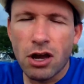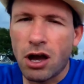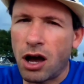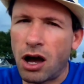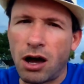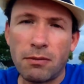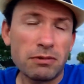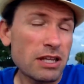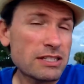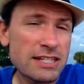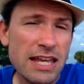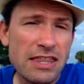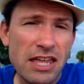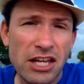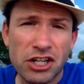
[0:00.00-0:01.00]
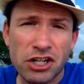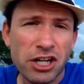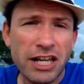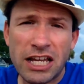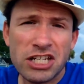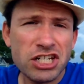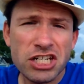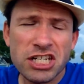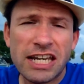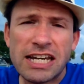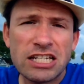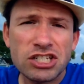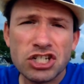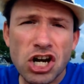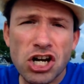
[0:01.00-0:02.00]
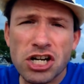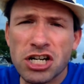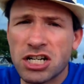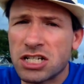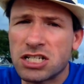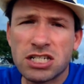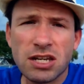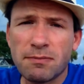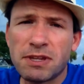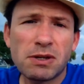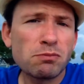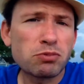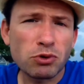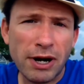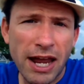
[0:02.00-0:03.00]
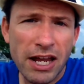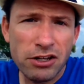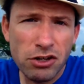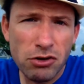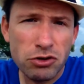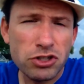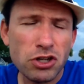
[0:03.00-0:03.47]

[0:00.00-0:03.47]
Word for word: Uh, let's say that you're just getting started in something brand new.